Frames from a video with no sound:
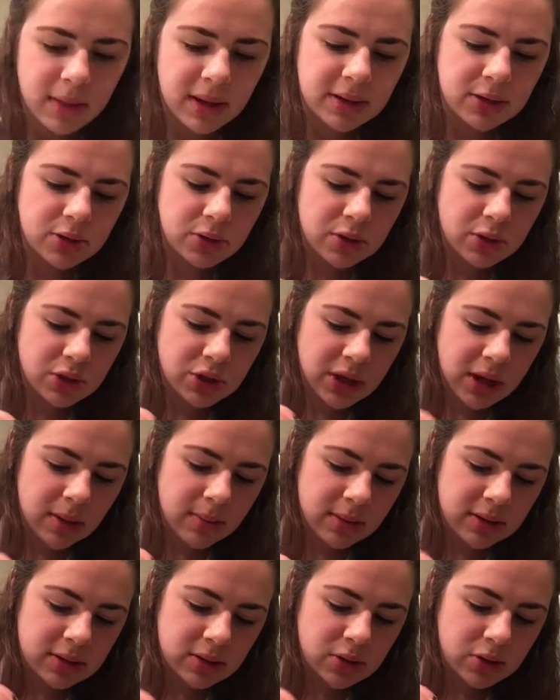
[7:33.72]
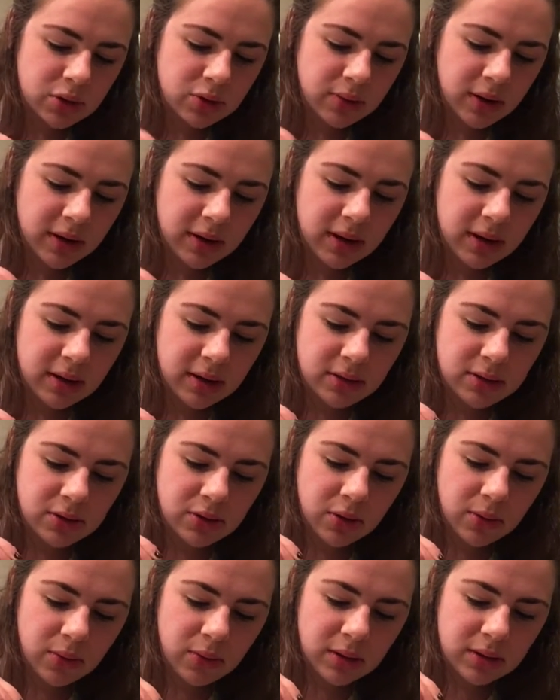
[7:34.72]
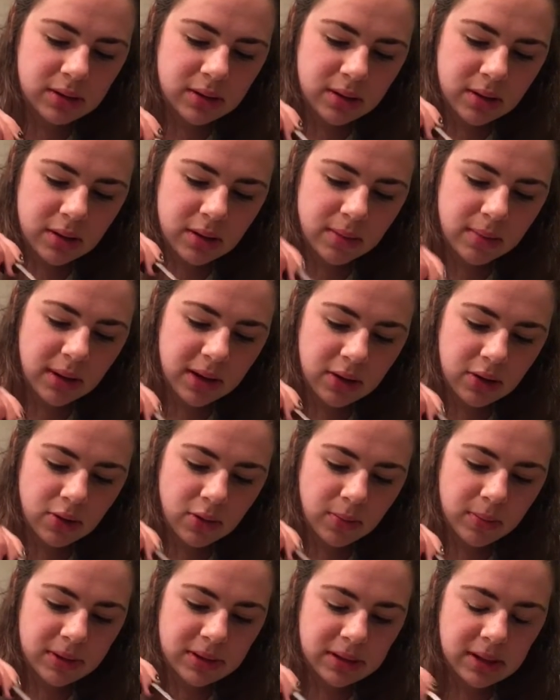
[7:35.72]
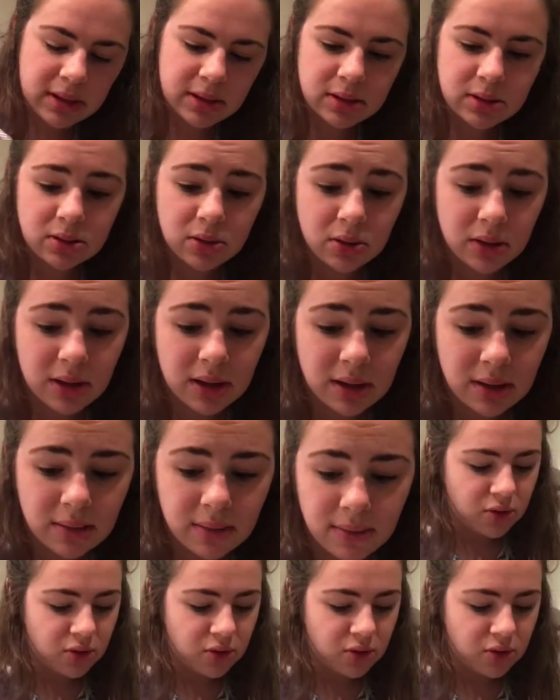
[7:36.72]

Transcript: Make sure your jam isn't too runny because you don't want it to make your biscuits soggy.